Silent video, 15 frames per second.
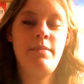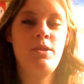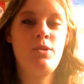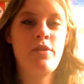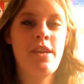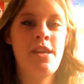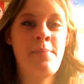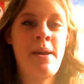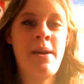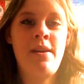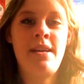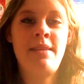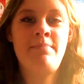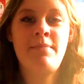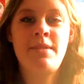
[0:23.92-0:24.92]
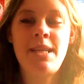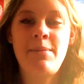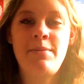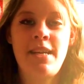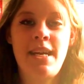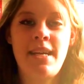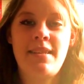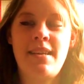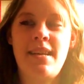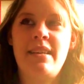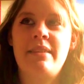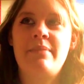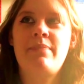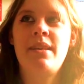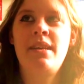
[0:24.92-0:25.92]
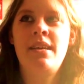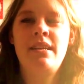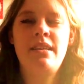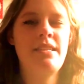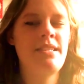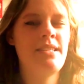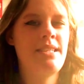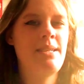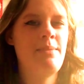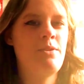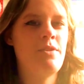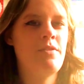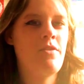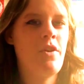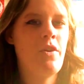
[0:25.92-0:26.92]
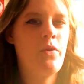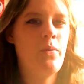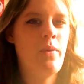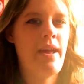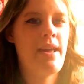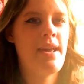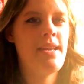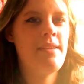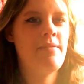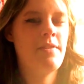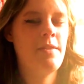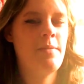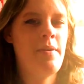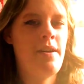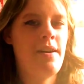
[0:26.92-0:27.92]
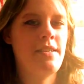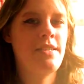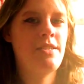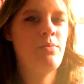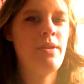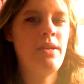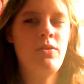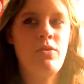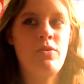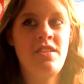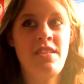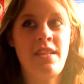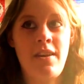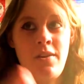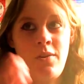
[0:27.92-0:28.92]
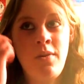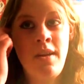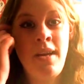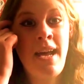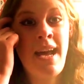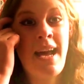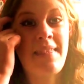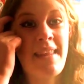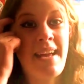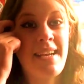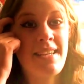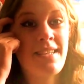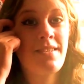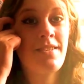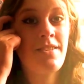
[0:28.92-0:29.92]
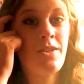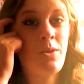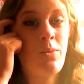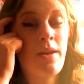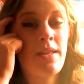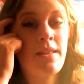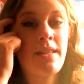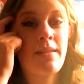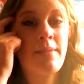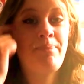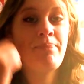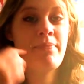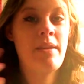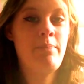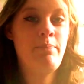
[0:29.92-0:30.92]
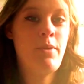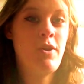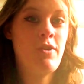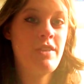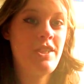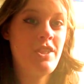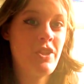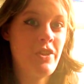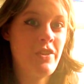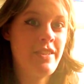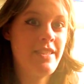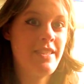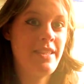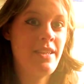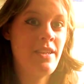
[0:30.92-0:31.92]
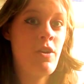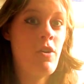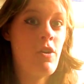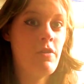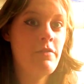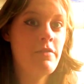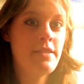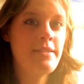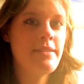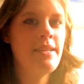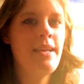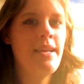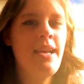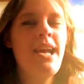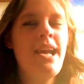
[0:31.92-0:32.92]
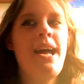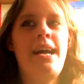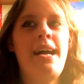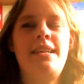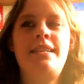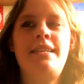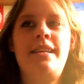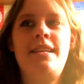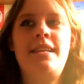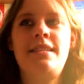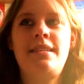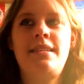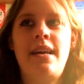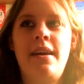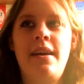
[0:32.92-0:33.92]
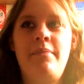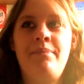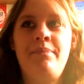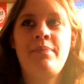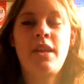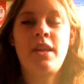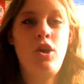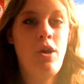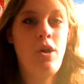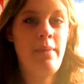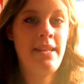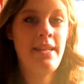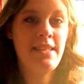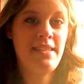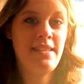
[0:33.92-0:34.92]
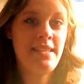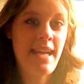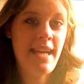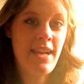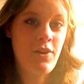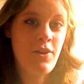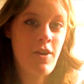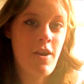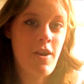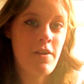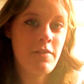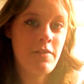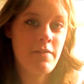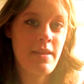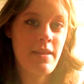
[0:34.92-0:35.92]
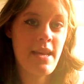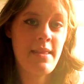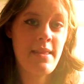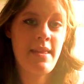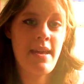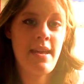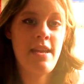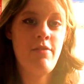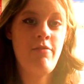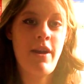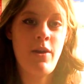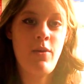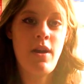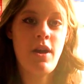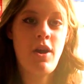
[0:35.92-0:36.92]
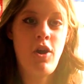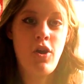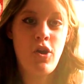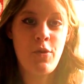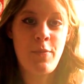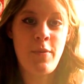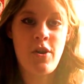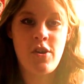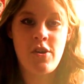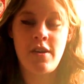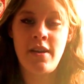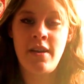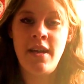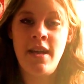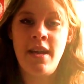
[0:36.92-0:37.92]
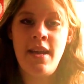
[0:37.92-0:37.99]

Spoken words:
talking about a subject that doesn't seem to have gone away for the past week or so, and that is to do with Boris Johnson and his comments in the Telegraph that he wrote a column on